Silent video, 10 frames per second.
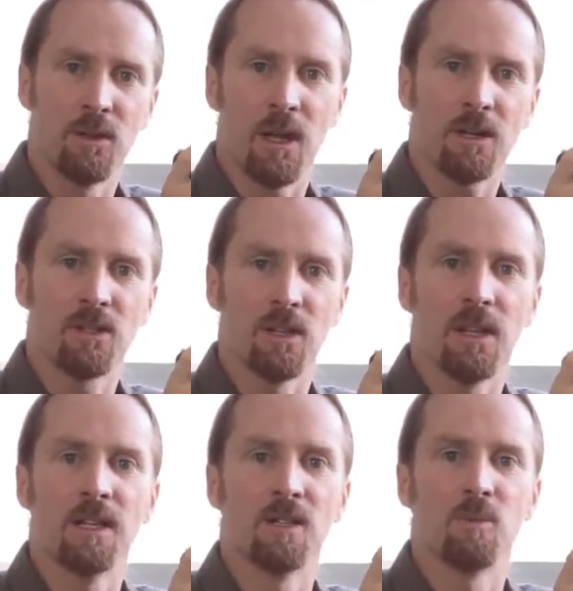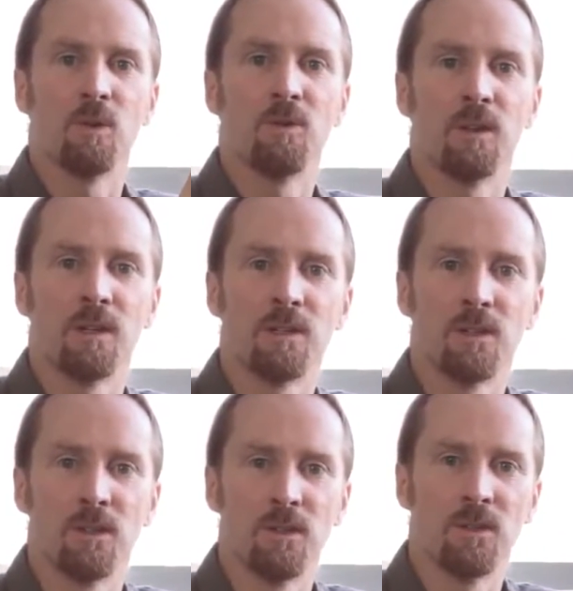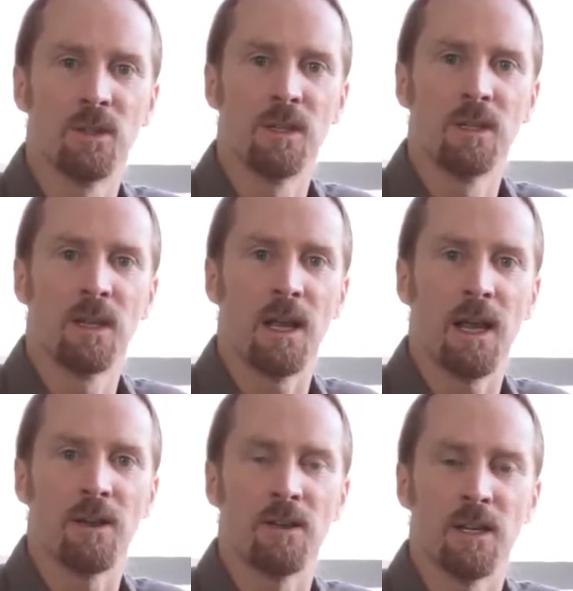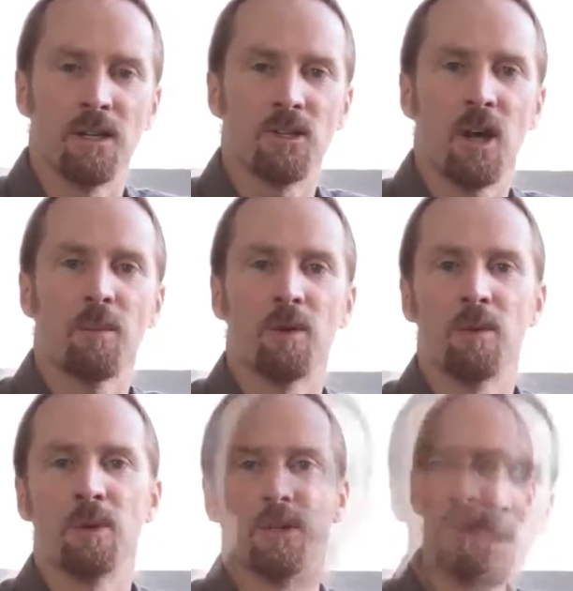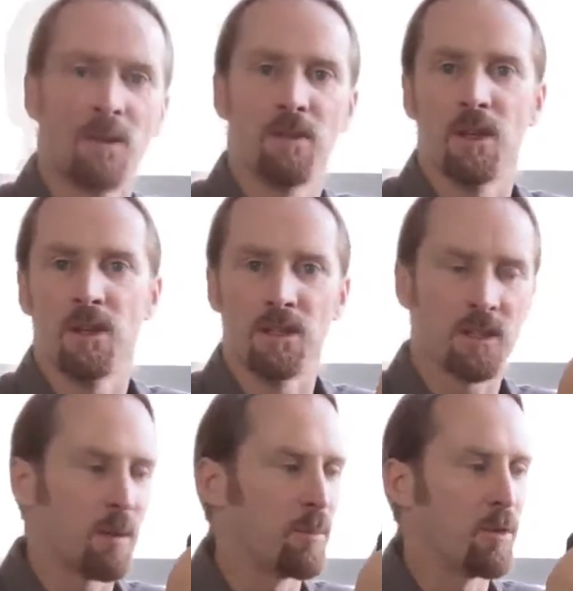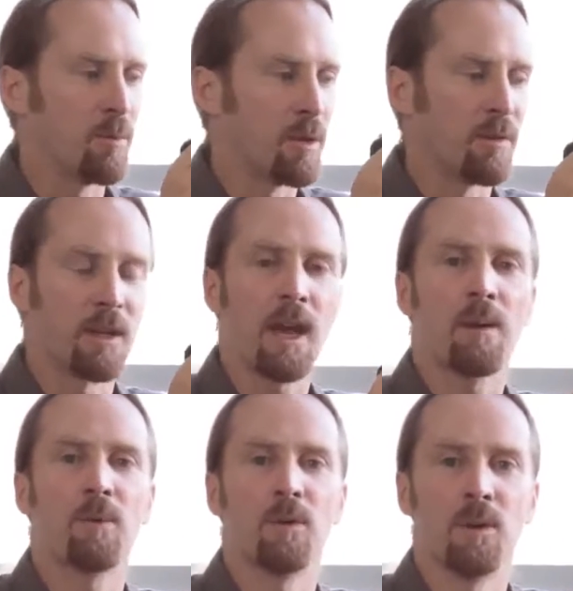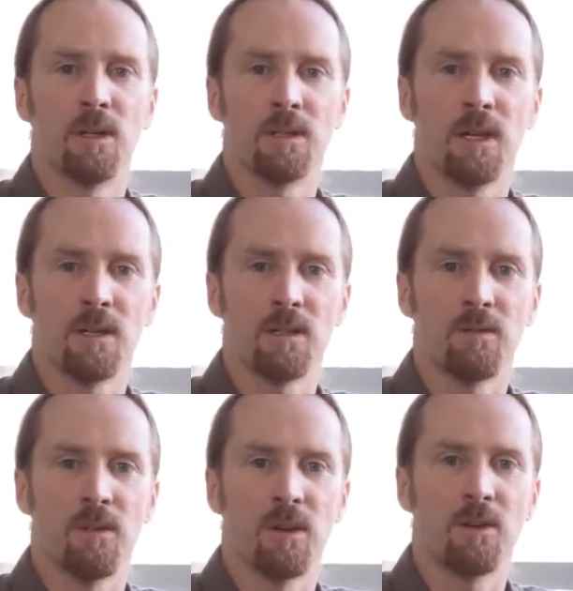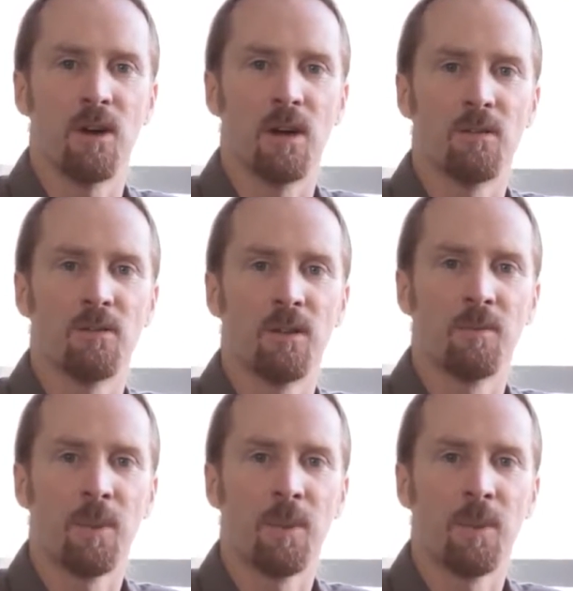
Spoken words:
the actual lens moving to allow you to get a sharper image, even though there's some movement of the camera when it takes the photograph.